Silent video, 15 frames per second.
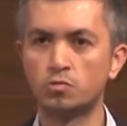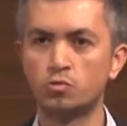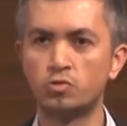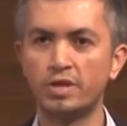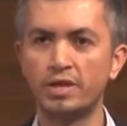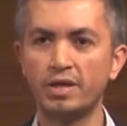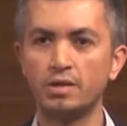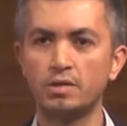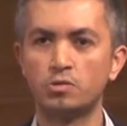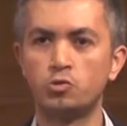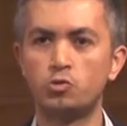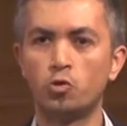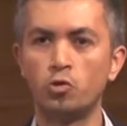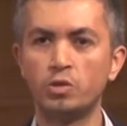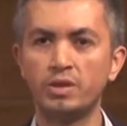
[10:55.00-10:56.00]
today,
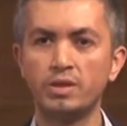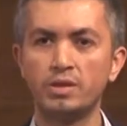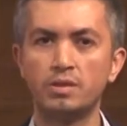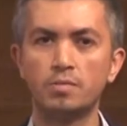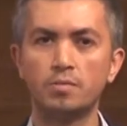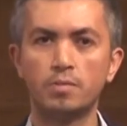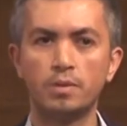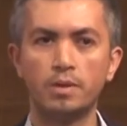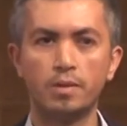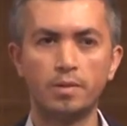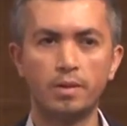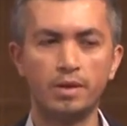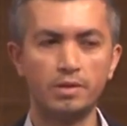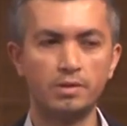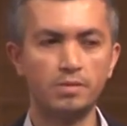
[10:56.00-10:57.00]
journey,
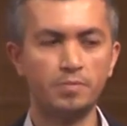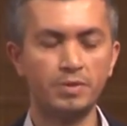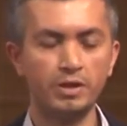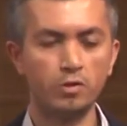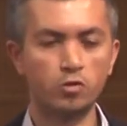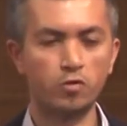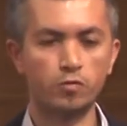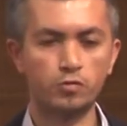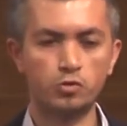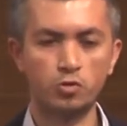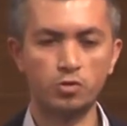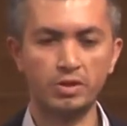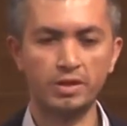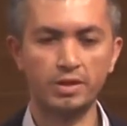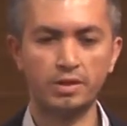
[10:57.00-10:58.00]
the meaning of
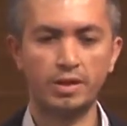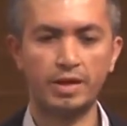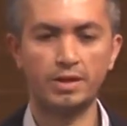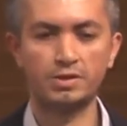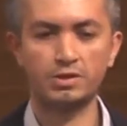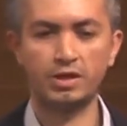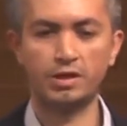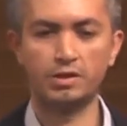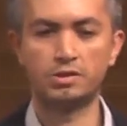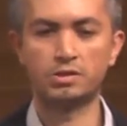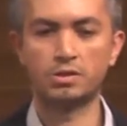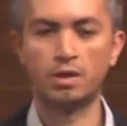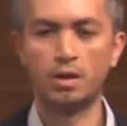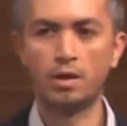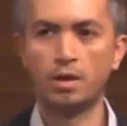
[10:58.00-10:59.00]
journey has
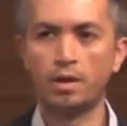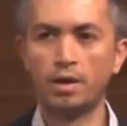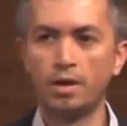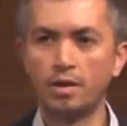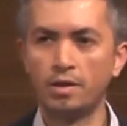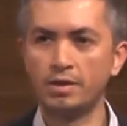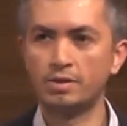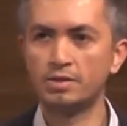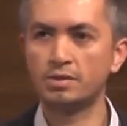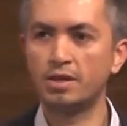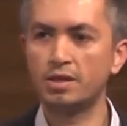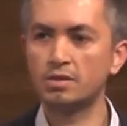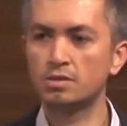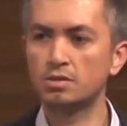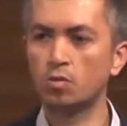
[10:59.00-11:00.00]
changed. It's not